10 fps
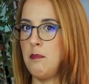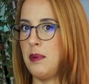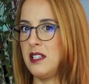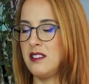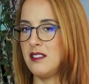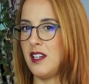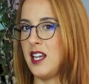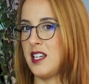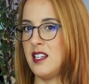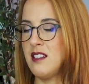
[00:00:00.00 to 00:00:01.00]
but
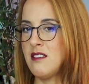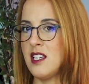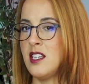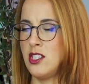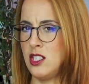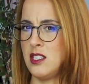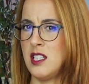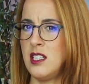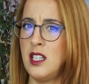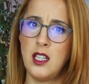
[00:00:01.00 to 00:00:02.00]
I cannot say she
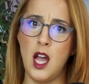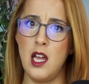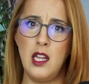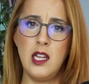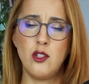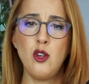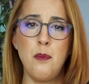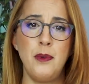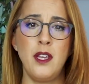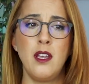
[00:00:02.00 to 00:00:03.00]
said that I like
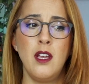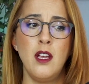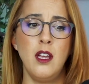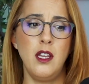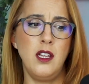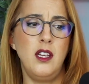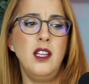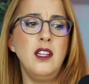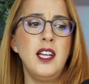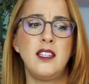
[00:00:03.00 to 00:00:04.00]
shopping.
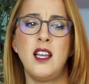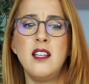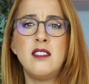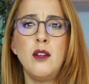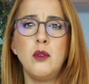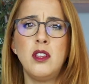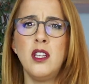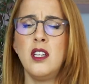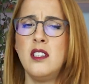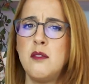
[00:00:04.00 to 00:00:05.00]
In that case, they will
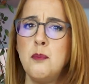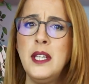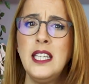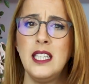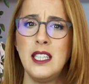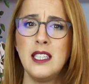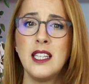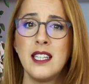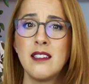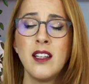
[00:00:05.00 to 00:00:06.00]
think it's me
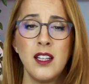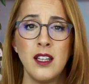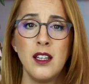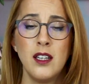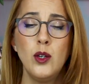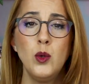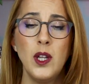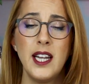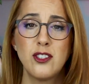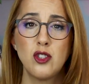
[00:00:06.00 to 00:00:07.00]
that who
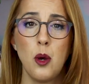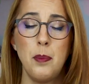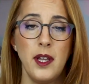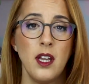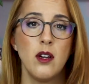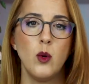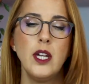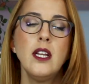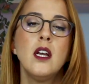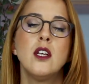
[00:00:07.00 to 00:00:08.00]
likes shopping,
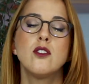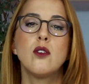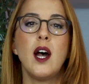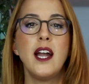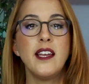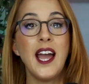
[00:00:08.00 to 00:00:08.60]
right? So I